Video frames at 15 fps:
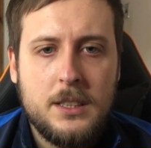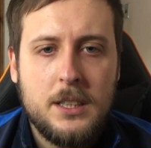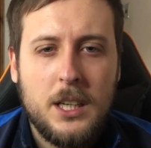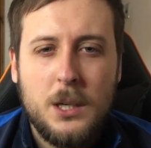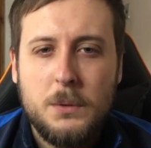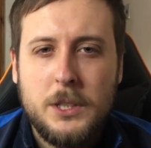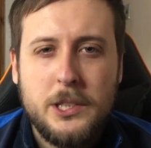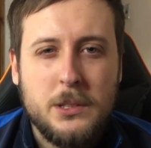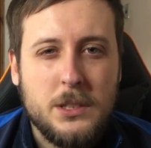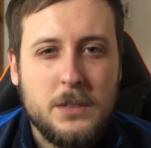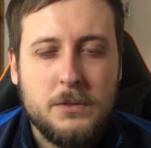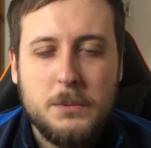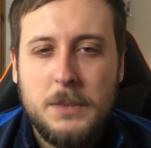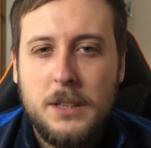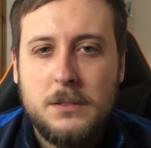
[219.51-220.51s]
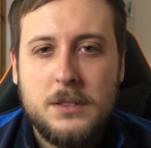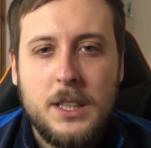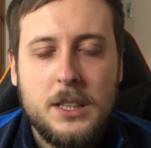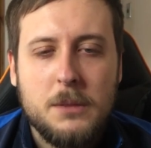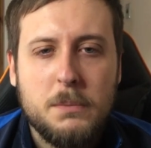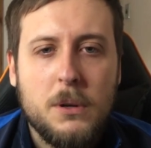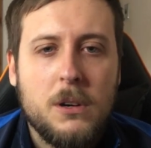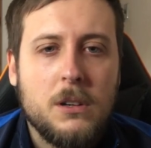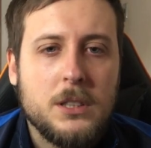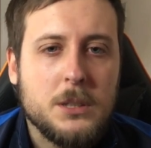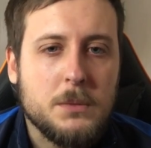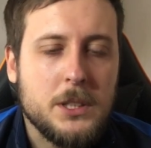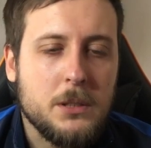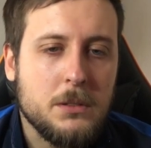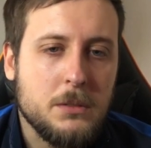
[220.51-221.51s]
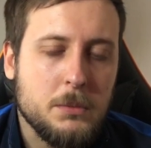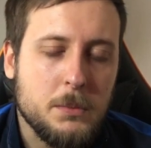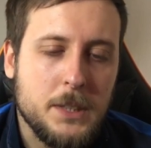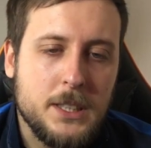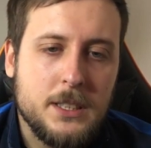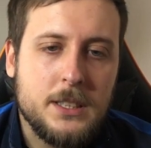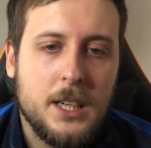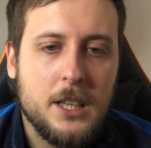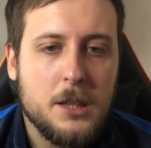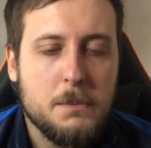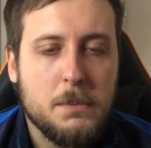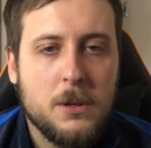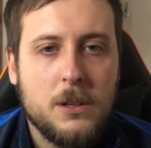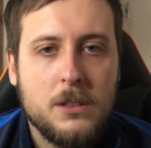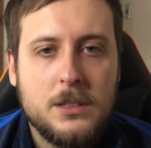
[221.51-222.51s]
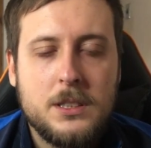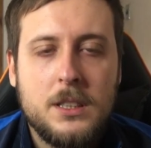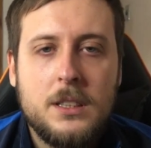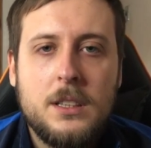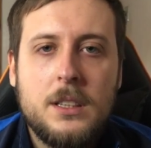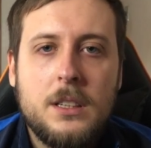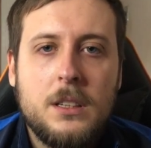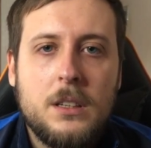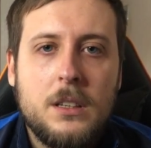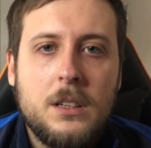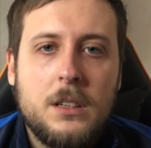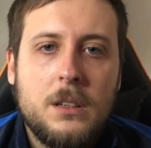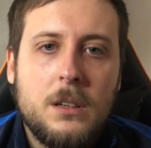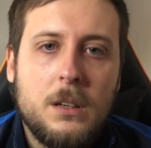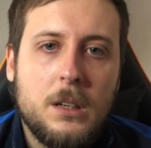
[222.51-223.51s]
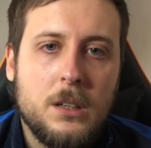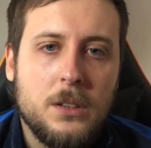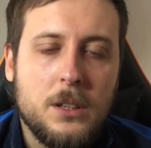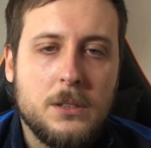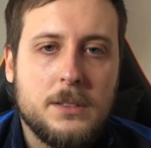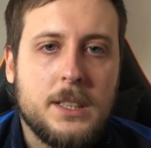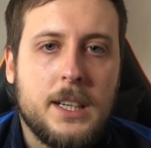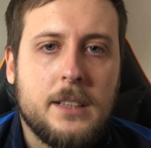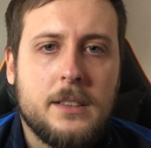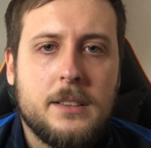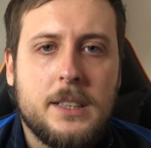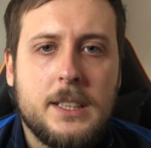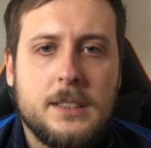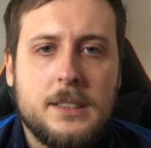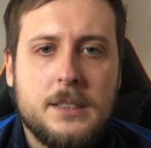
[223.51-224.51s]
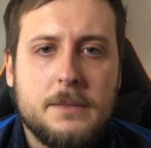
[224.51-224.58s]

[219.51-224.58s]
Are we shooting from outside the box? Are we shooting from inside the box? All those kind of things.